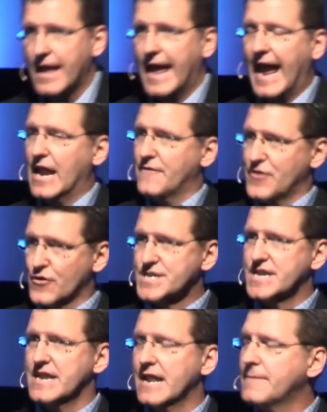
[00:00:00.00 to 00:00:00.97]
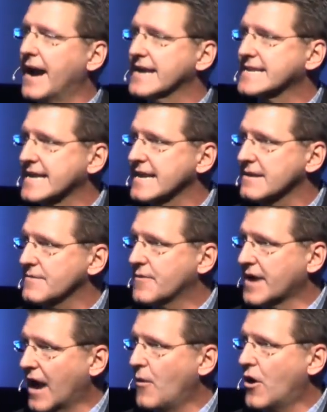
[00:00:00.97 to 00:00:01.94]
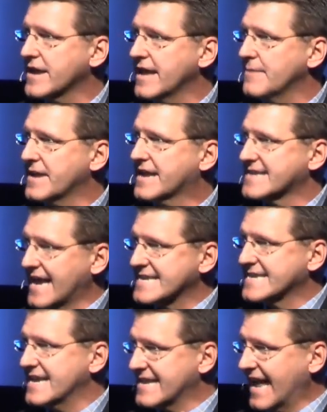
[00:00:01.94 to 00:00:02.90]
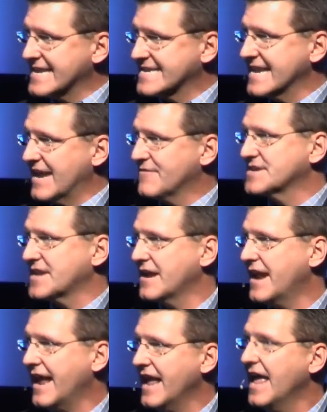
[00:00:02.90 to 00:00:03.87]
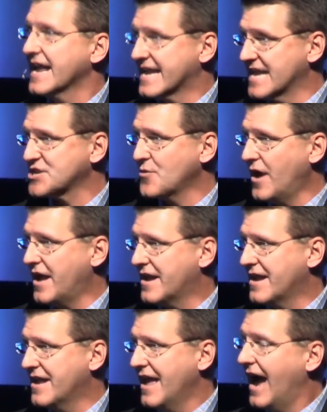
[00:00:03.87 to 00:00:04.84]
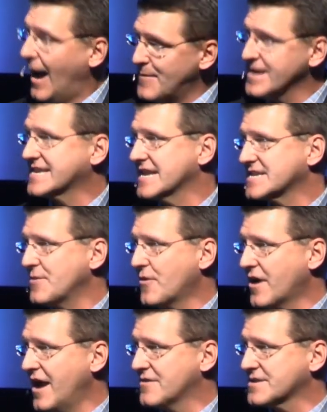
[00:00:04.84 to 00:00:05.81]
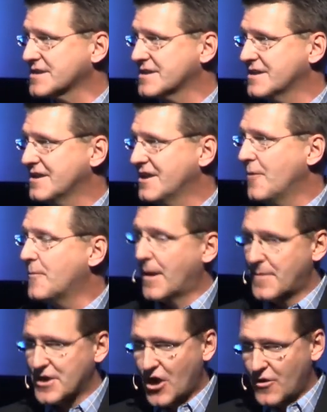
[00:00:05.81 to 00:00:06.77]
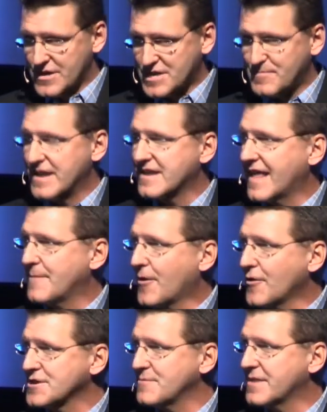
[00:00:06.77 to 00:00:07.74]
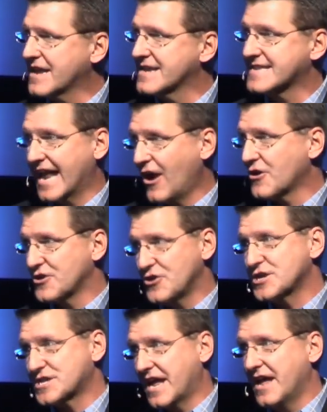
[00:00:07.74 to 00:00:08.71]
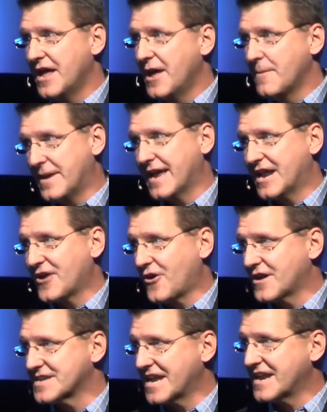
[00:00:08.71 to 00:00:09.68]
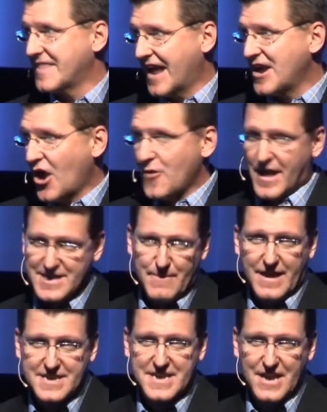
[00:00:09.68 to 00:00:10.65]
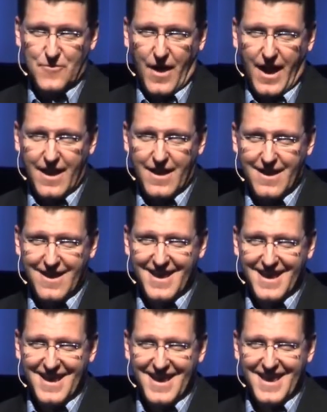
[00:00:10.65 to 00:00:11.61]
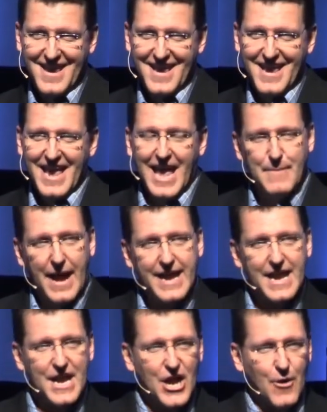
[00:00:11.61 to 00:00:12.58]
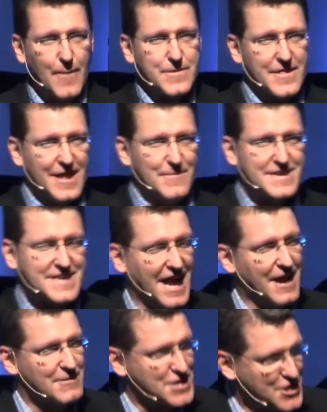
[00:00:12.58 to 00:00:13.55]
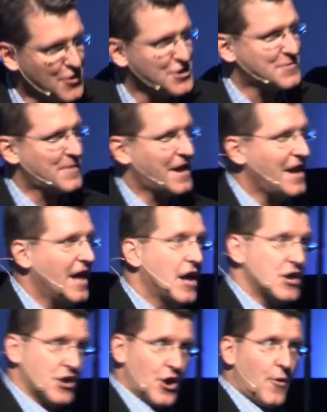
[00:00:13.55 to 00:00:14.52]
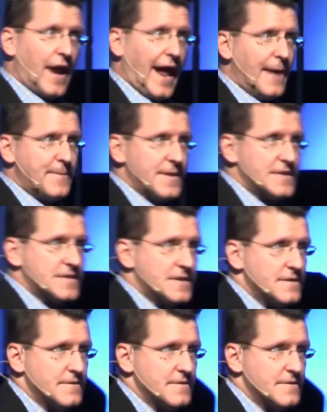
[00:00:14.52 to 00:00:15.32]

and if you're sitting in my seat when I walk in because I sit in that seat every Sunday, guess what? I'm going to sit somewhere else. But I'm going to go and speak to that person because they aren't used to being here on a Sunday. They know that's my seat, right? Am I going to go up to them and say, oh, excuse me, you know what happens?